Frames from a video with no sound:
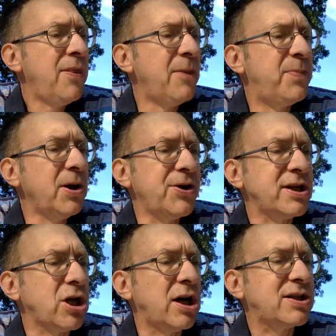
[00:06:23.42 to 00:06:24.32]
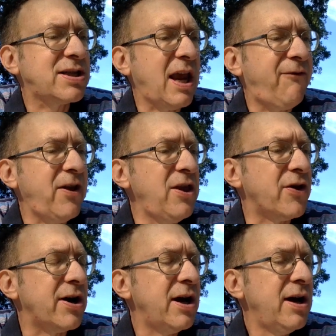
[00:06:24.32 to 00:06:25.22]
The buildings aren't safe
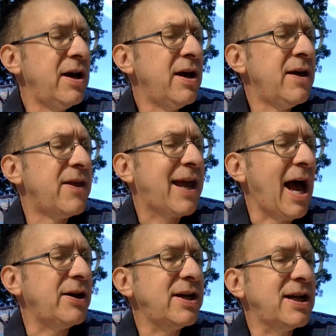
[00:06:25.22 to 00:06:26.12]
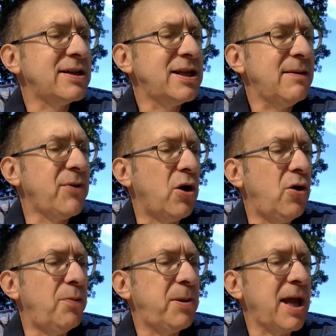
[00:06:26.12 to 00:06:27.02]
either. The county condemned the
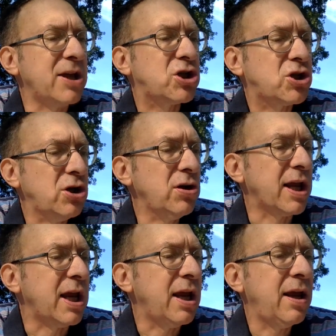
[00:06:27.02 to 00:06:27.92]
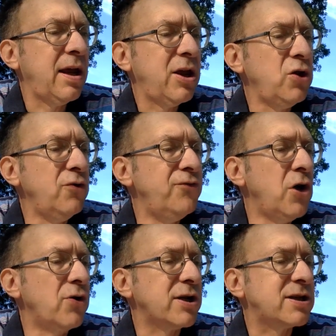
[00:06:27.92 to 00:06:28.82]
whole place. Surely you've
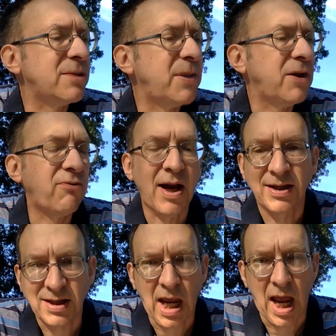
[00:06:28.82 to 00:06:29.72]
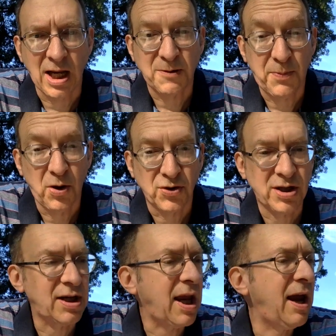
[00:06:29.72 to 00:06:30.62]
noticed the big red signs posted
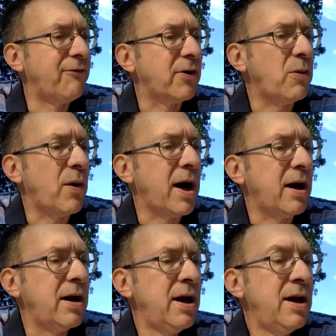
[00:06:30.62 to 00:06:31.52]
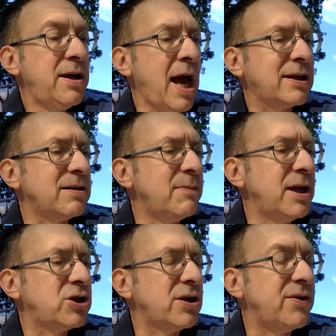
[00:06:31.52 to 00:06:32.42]
everywhere. Not to
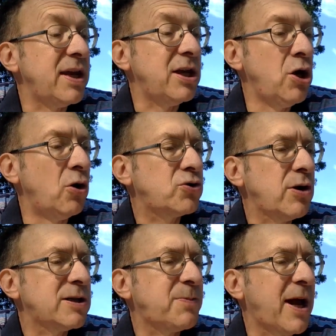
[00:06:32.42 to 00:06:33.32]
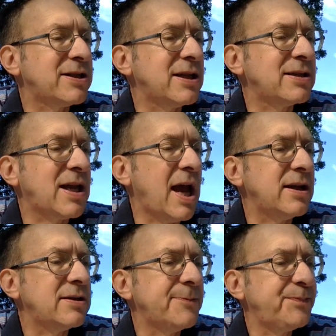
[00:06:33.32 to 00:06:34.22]
mention the no trespassing
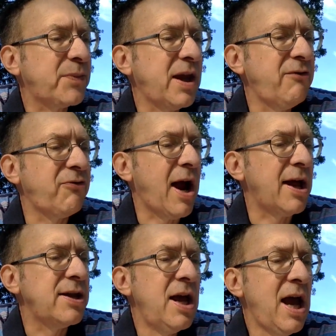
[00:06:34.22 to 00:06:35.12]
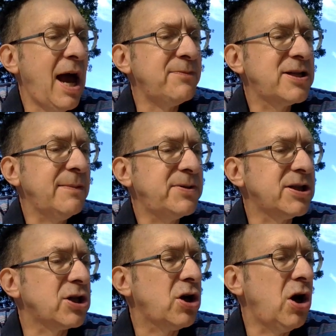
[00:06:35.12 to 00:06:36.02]
signs." He frowned. "I'm
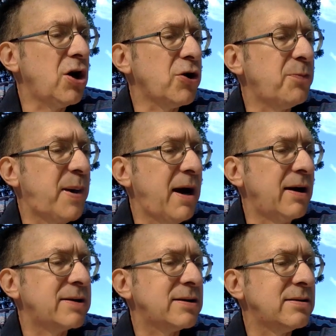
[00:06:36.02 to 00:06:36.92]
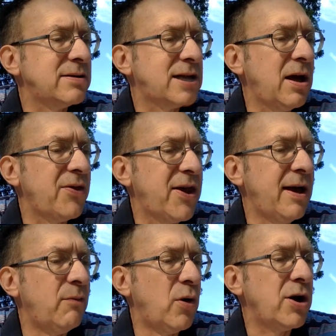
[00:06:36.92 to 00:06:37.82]
tempted to call your parents and tell
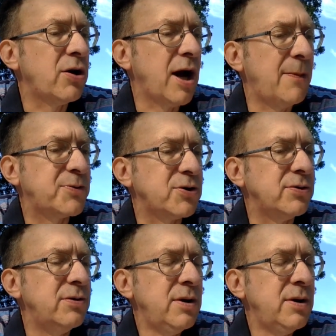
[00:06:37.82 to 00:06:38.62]
them what you're up to.